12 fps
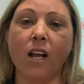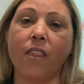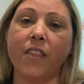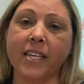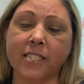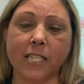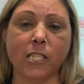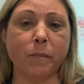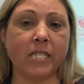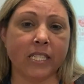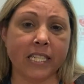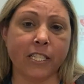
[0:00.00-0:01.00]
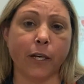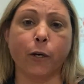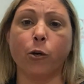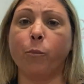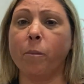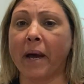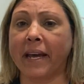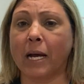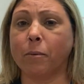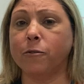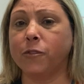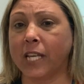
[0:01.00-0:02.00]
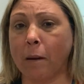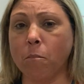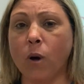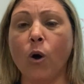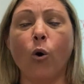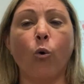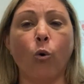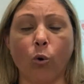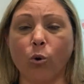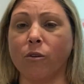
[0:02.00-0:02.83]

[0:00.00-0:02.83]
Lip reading: The assessment centre could be made up of some or all